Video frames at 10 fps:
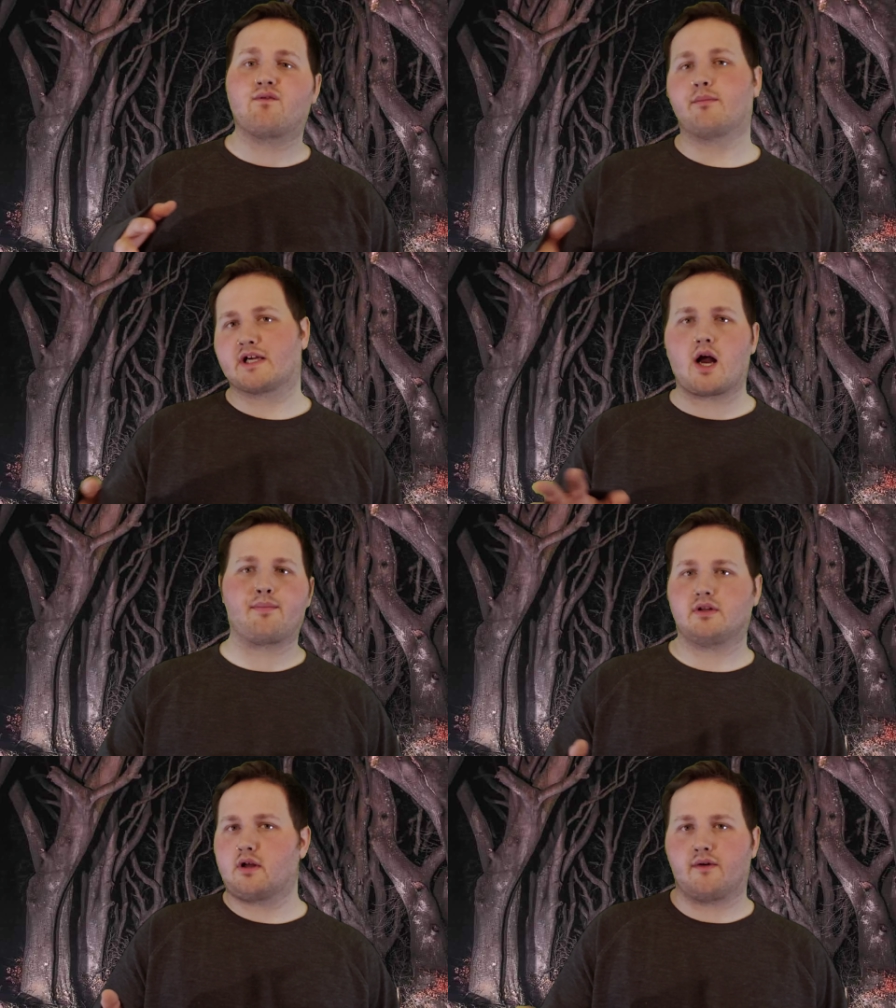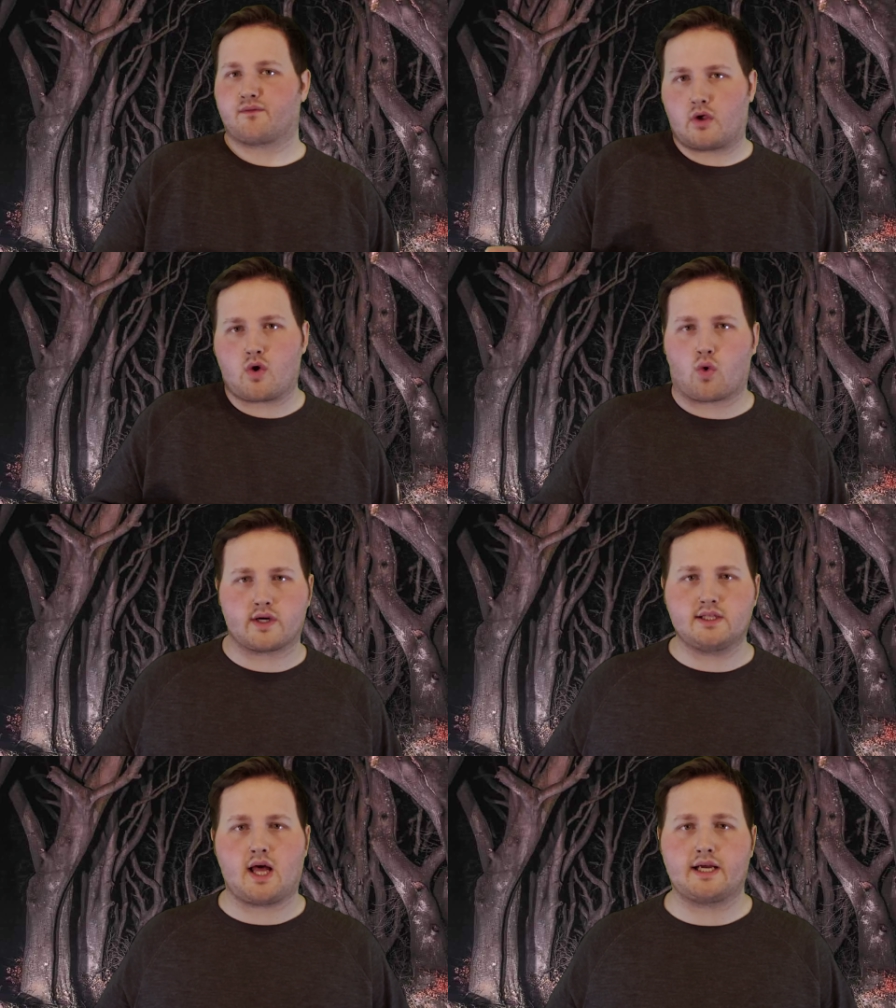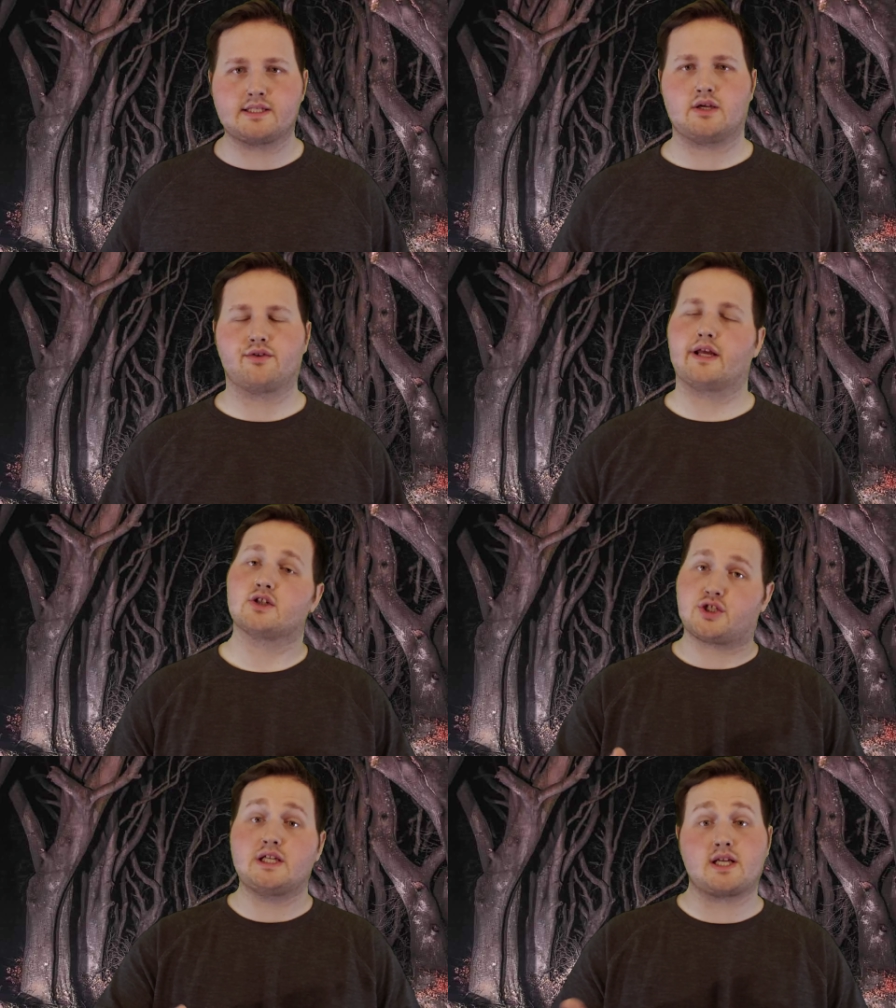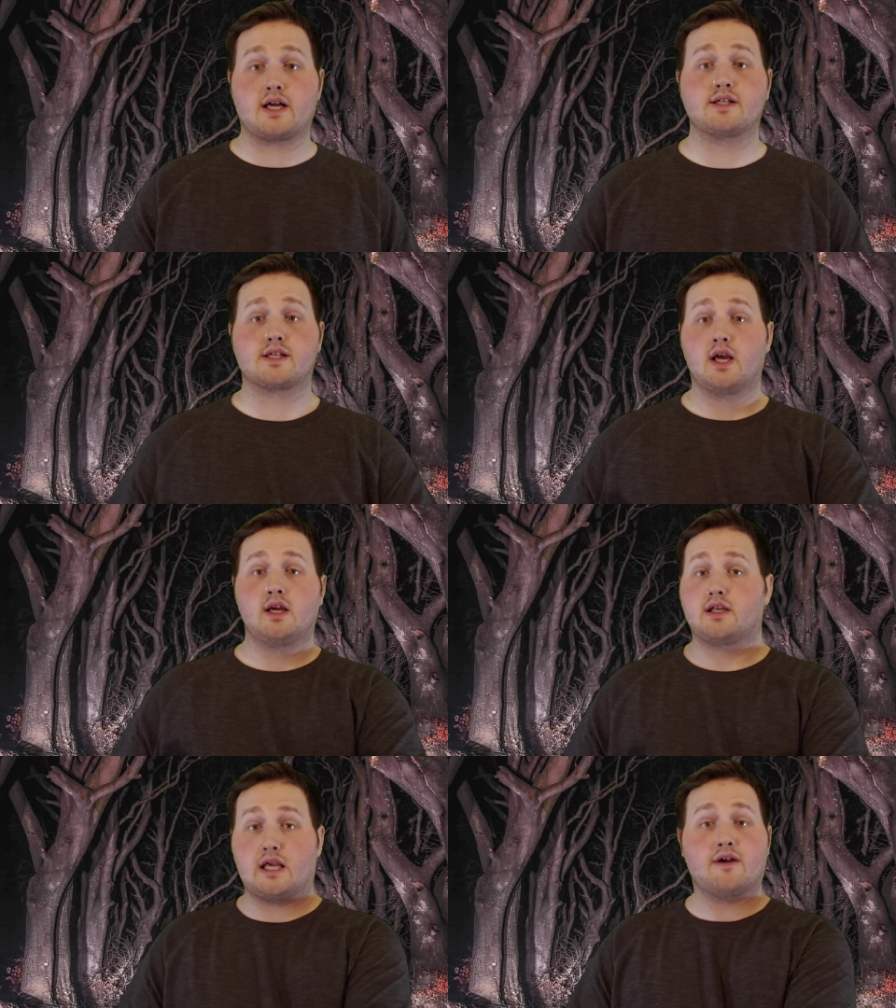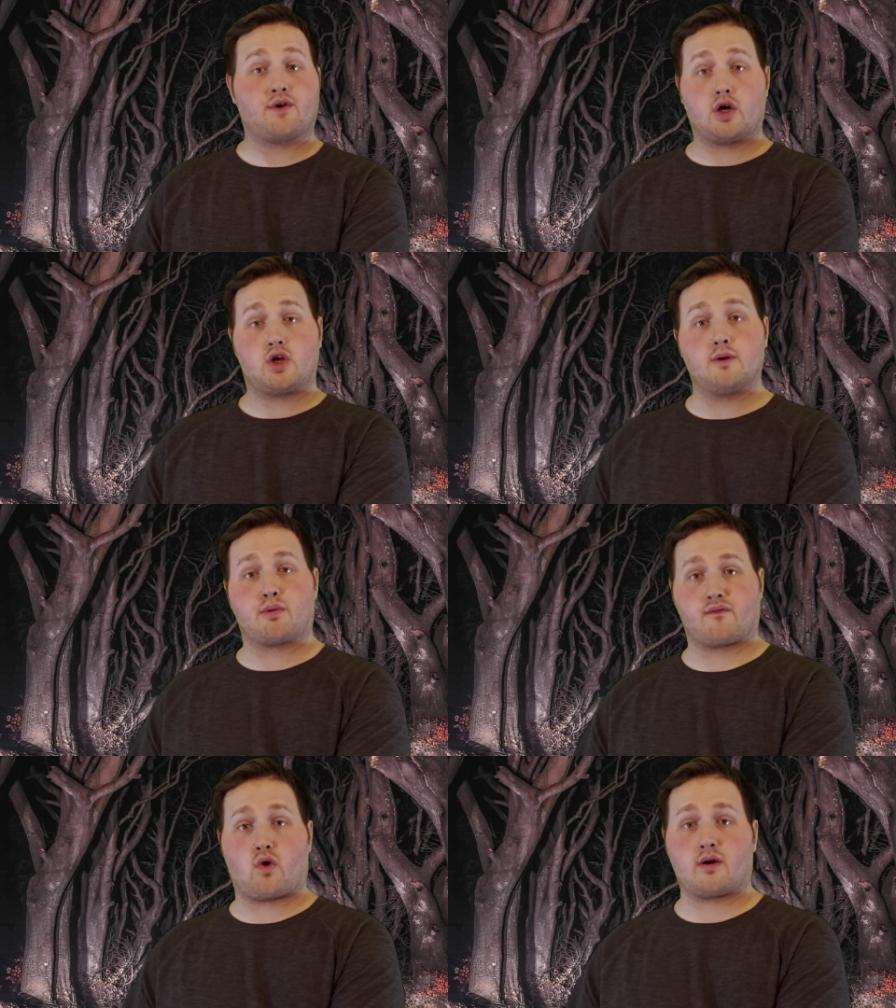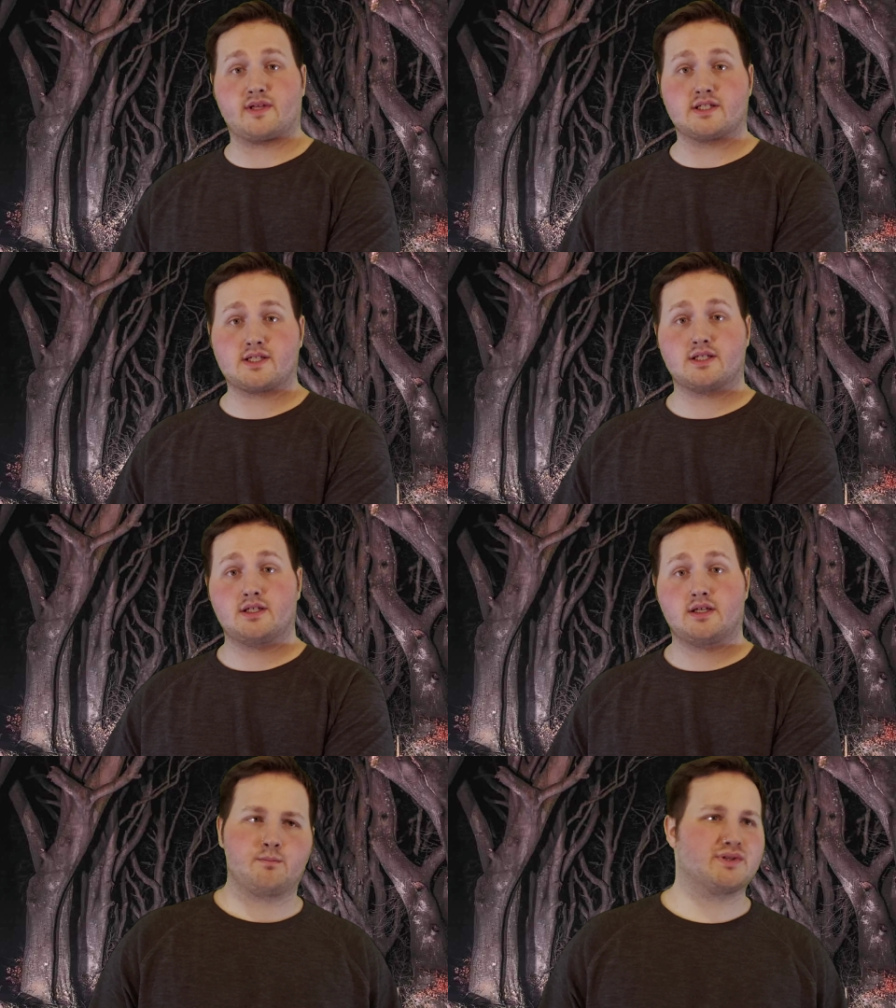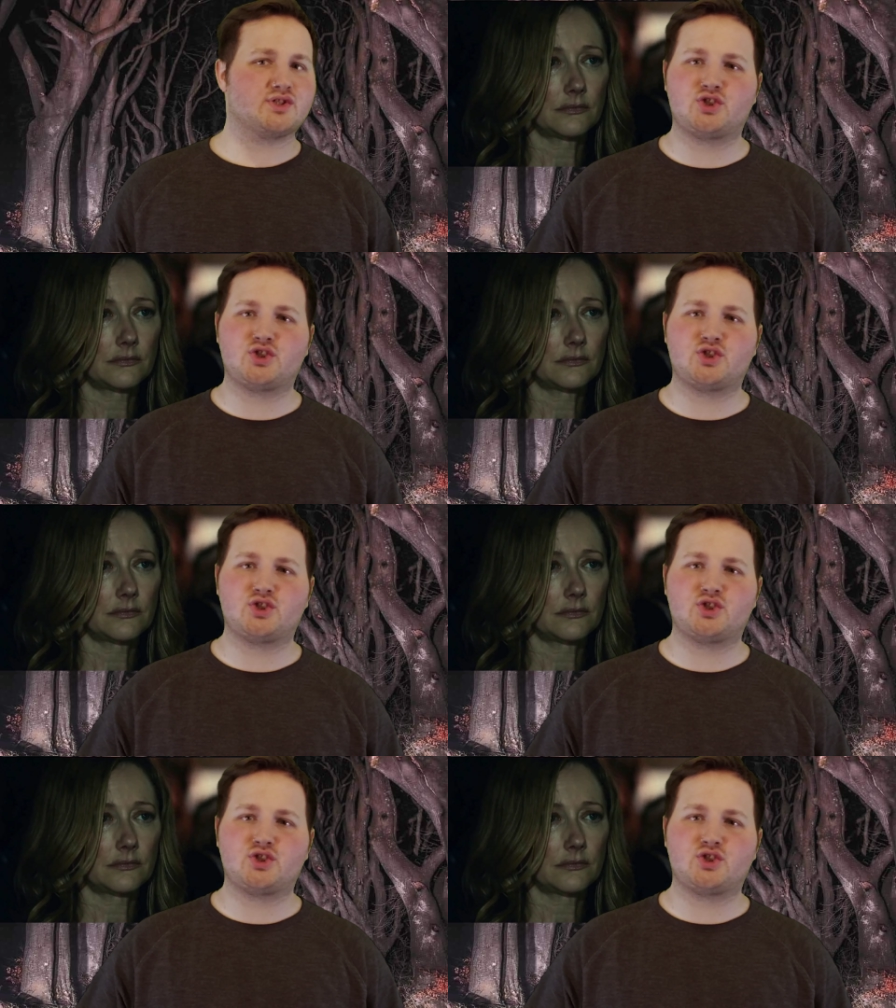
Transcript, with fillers: Aside from a couple of corny lines here and there, she does give a good performance.